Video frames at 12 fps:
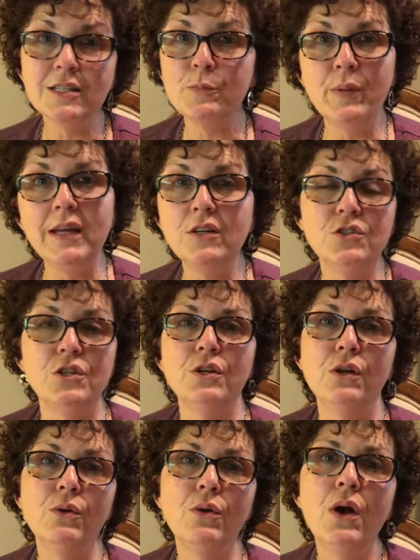to speak
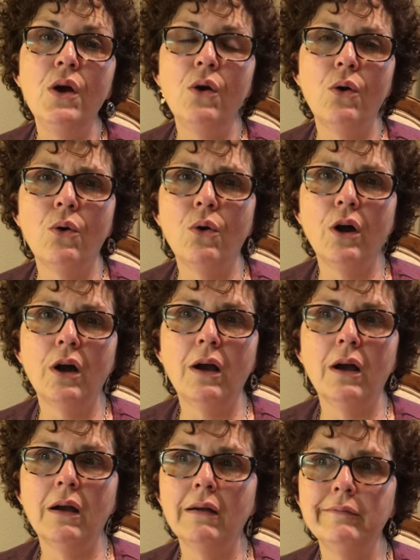to
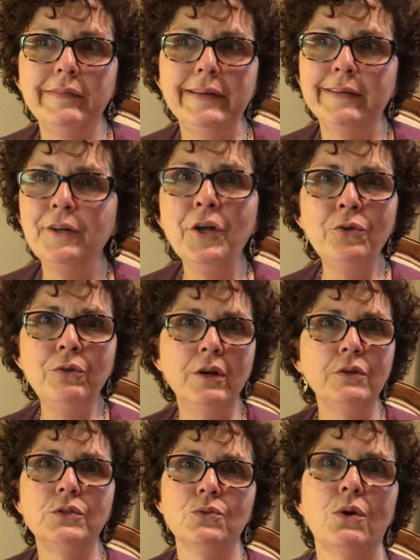or, you know, who
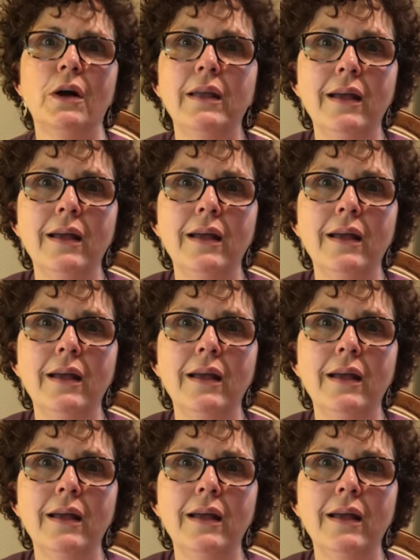knows what.